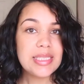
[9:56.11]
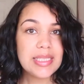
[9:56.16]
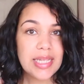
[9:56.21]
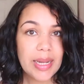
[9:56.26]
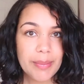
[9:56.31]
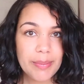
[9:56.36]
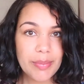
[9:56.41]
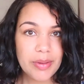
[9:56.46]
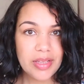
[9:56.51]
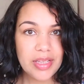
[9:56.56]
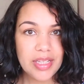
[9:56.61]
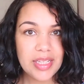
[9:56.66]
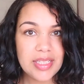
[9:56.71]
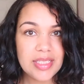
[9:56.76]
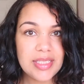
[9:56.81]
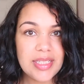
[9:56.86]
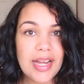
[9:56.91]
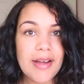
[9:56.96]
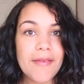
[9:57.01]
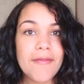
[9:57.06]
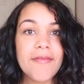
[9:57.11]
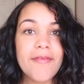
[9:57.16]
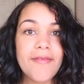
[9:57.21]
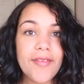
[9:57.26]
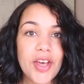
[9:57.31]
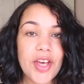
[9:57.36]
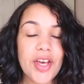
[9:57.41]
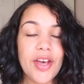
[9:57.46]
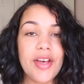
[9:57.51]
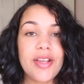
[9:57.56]
dampen these down
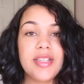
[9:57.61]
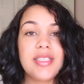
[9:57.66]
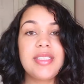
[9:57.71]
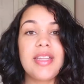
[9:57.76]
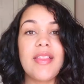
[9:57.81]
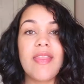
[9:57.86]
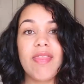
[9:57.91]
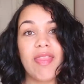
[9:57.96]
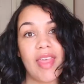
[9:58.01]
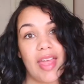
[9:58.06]
first,